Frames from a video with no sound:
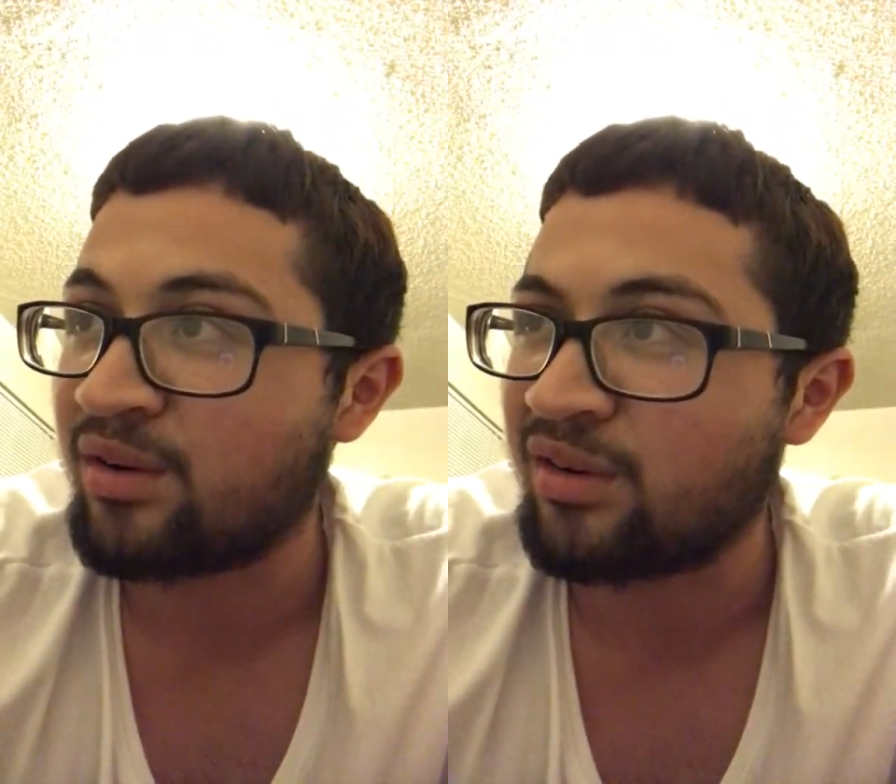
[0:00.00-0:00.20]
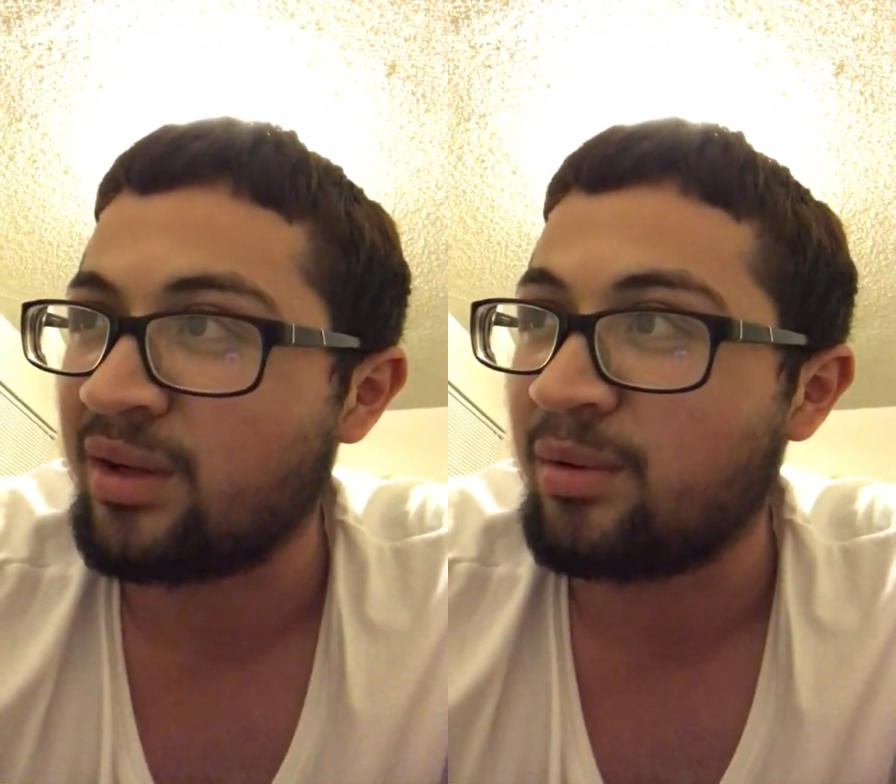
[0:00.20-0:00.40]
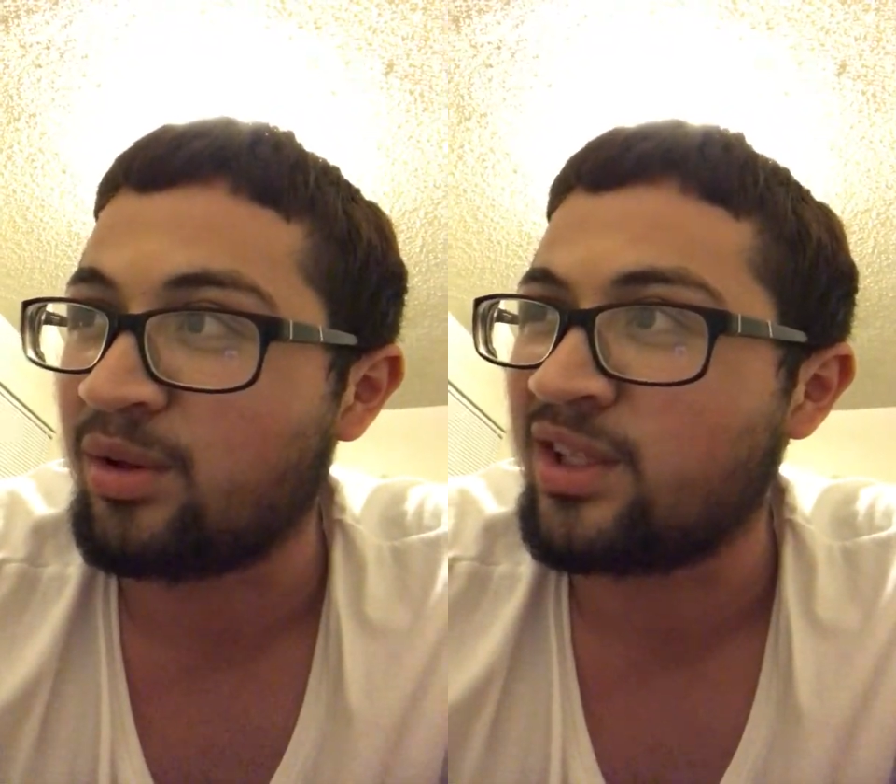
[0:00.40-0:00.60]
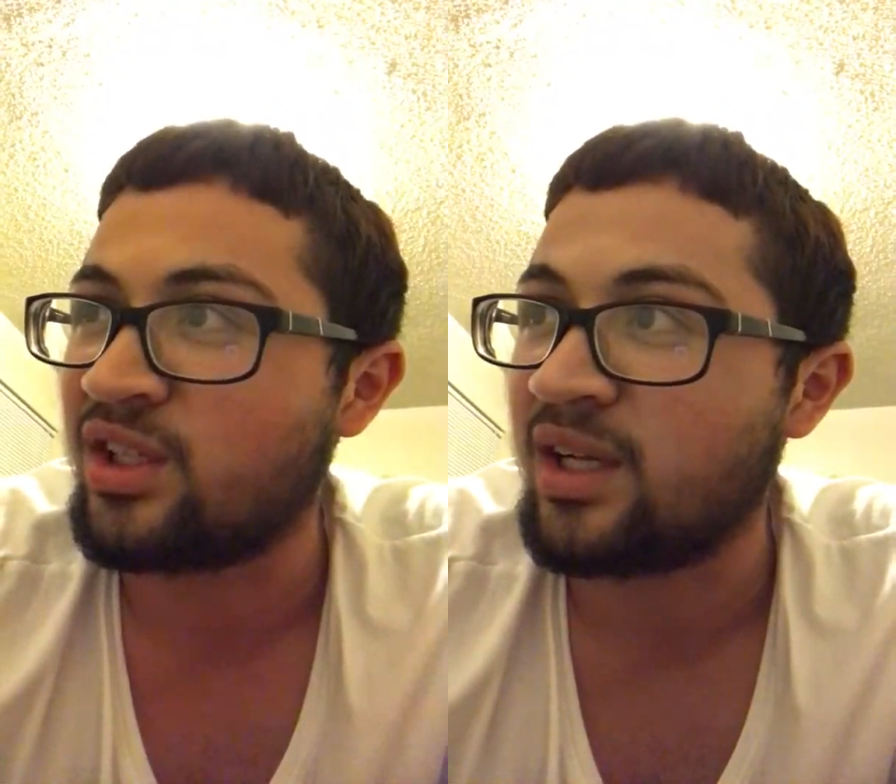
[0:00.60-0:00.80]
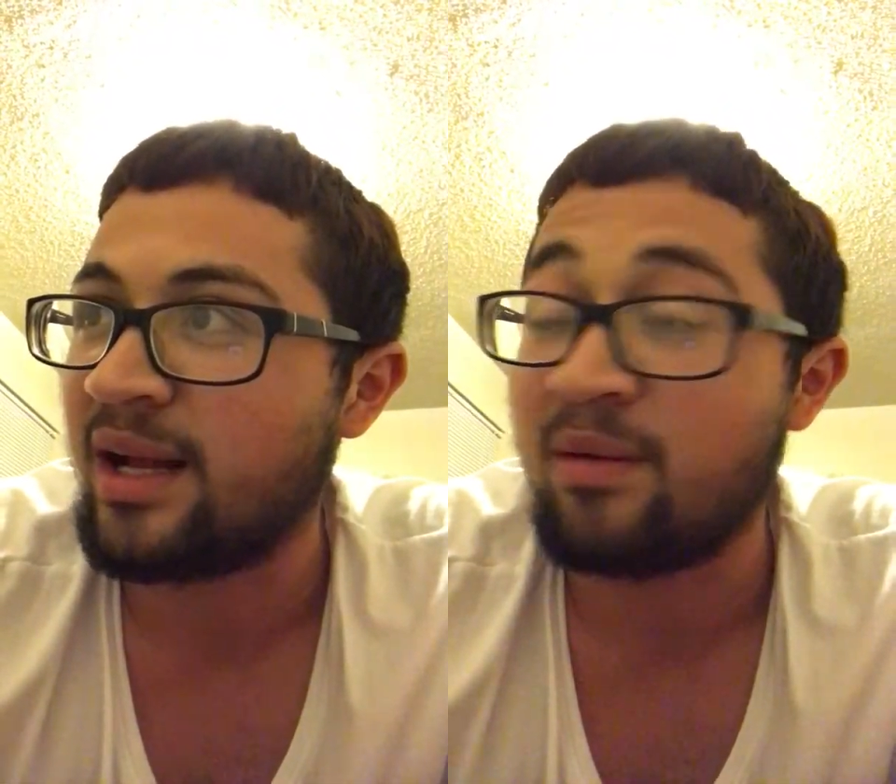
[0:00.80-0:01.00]
sleep, holy
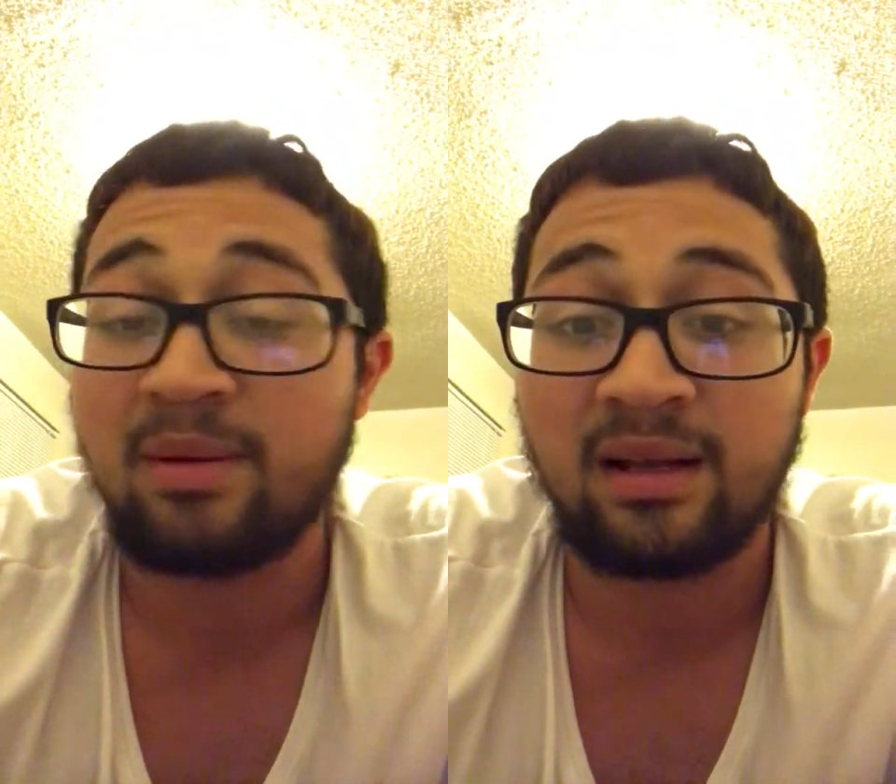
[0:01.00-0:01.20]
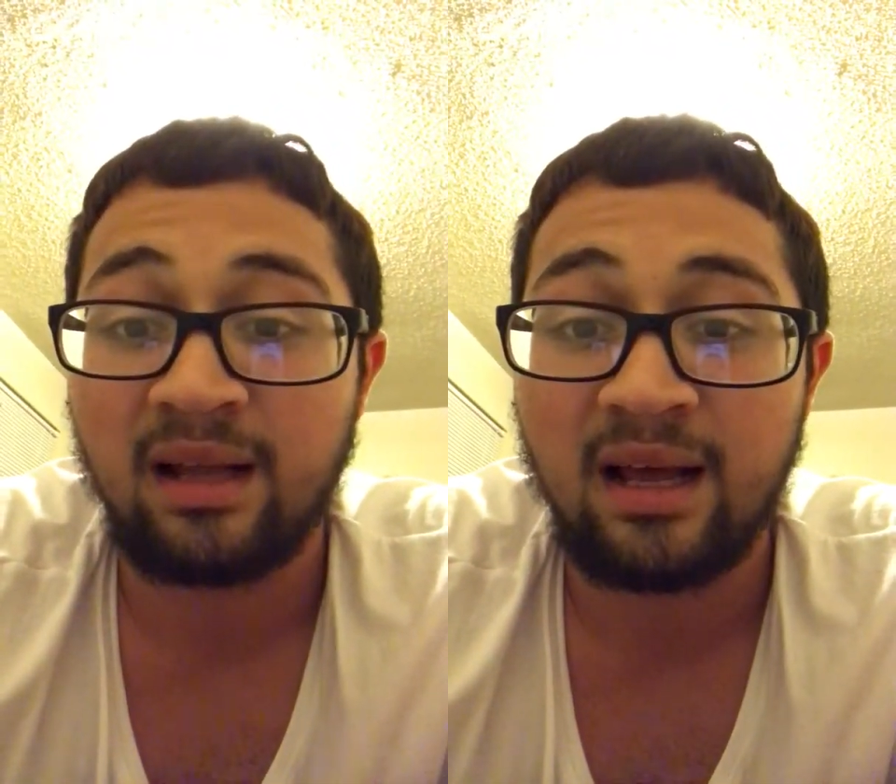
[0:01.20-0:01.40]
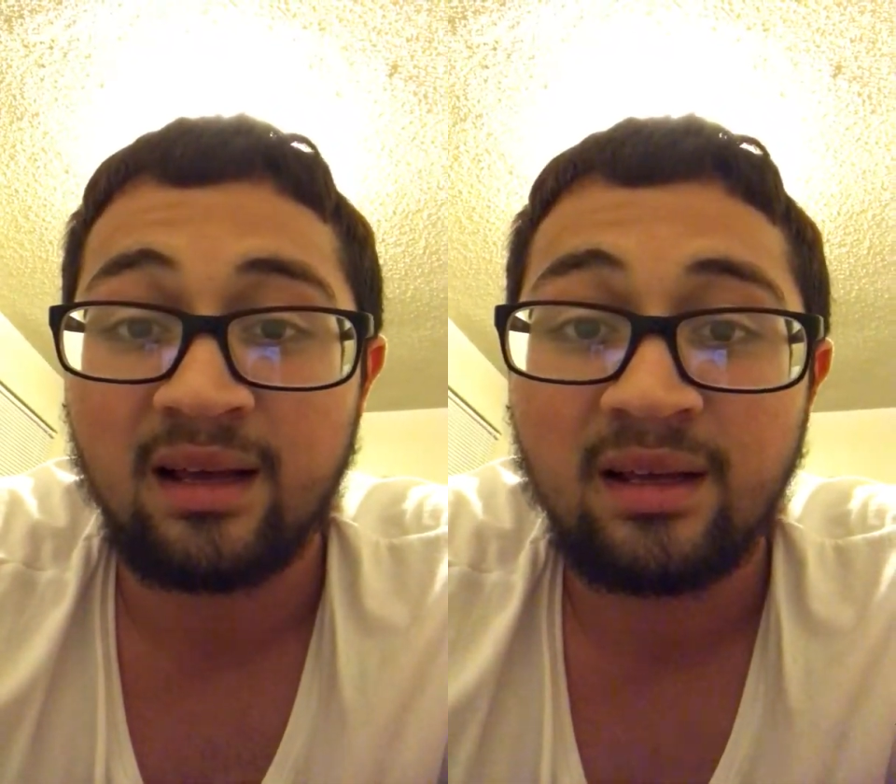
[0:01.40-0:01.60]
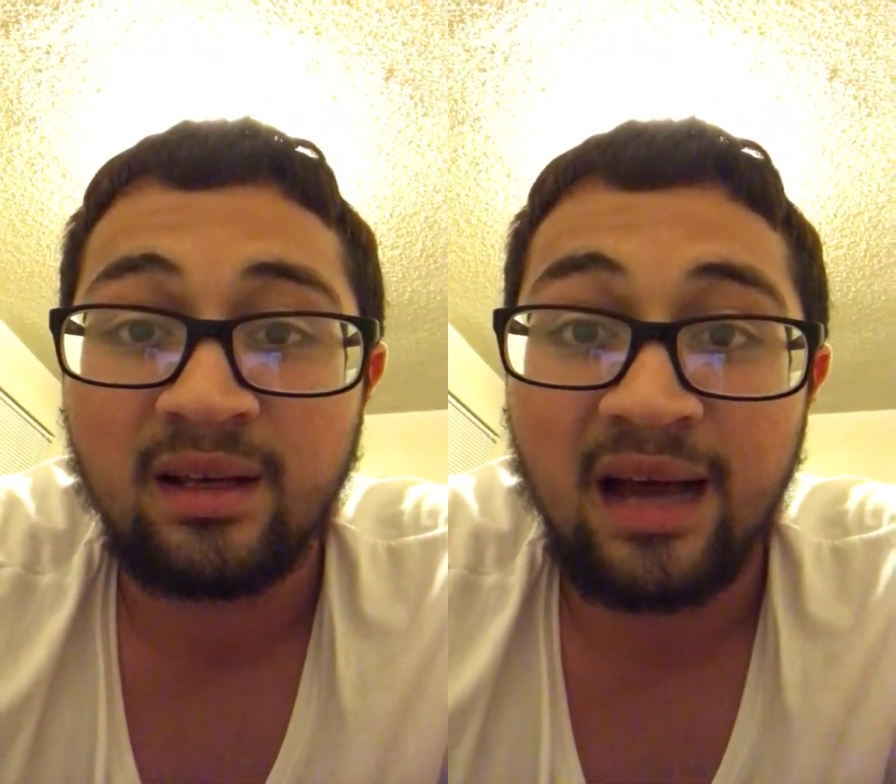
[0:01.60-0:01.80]
shit, that would have been a lot.